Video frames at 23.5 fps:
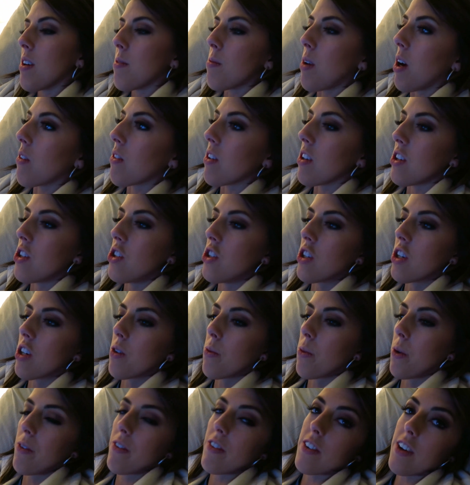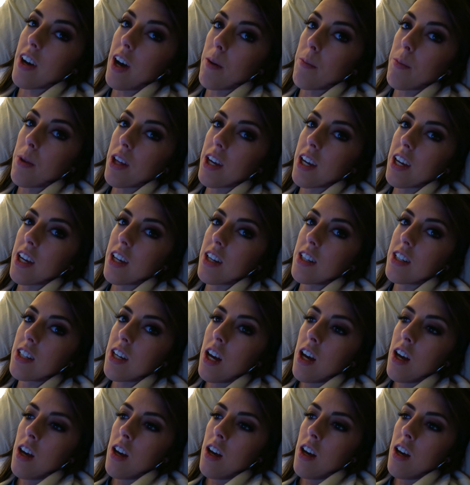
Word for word: I'm not really sure what we've got planned